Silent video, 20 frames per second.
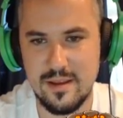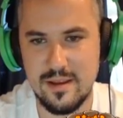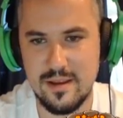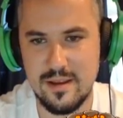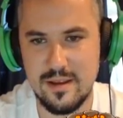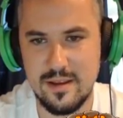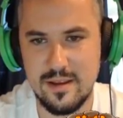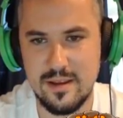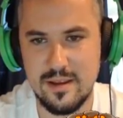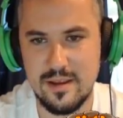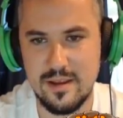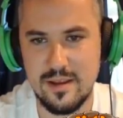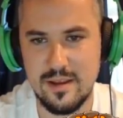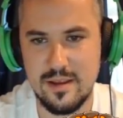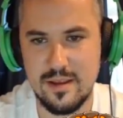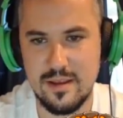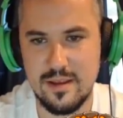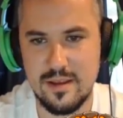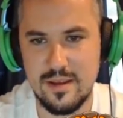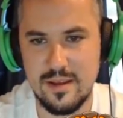
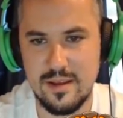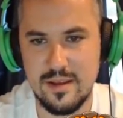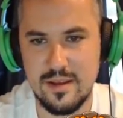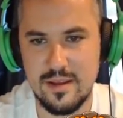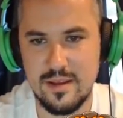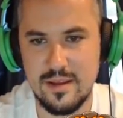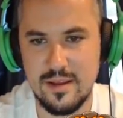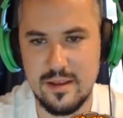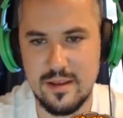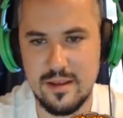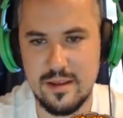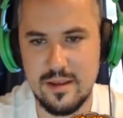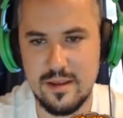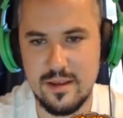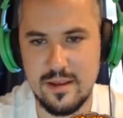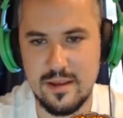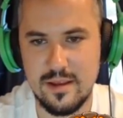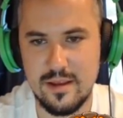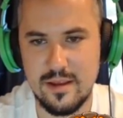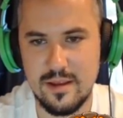
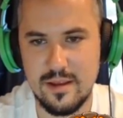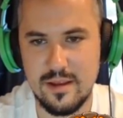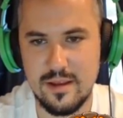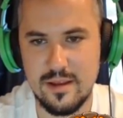Nobody speaks.